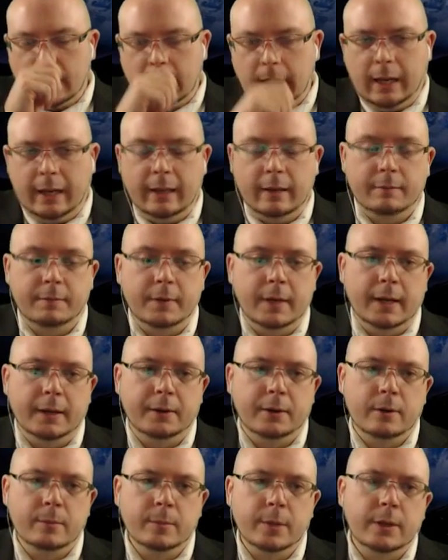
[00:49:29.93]
I have not,
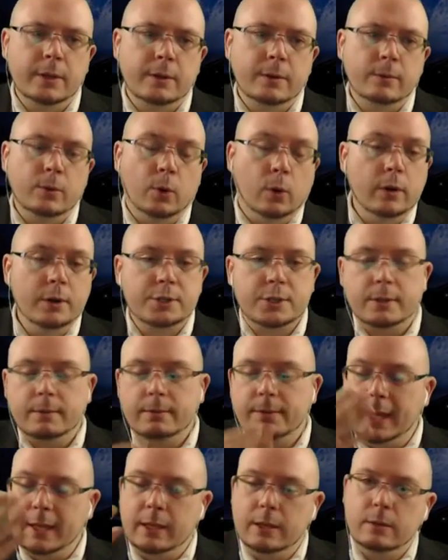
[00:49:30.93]
Erdman, no. Origin,
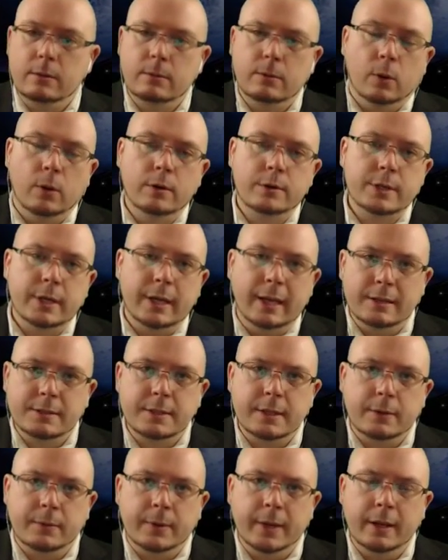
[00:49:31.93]
thank you. Origin has
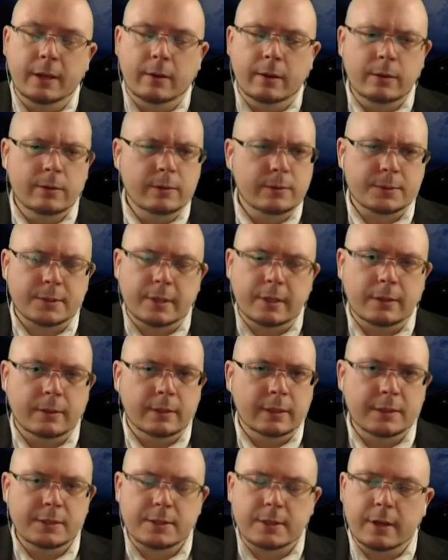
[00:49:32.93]
that right now. I knew there was
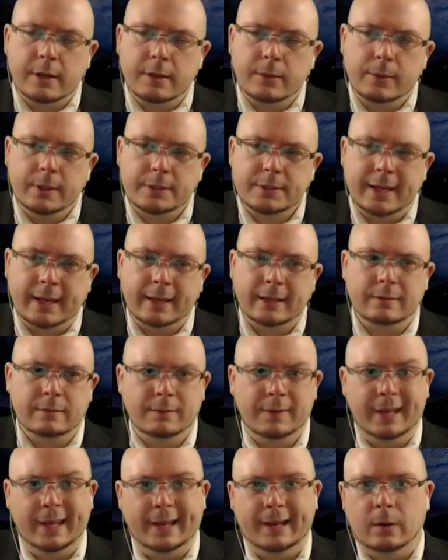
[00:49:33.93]
at least another one that's
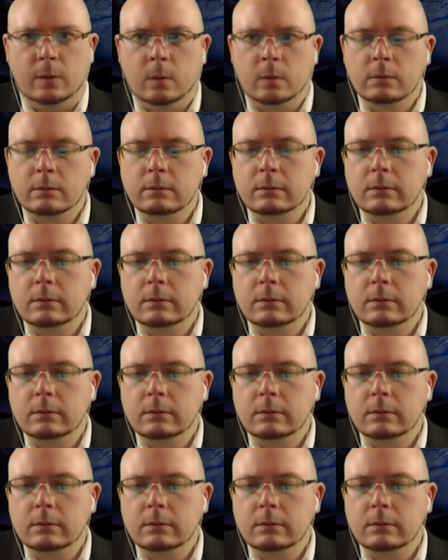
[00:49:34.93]
active now.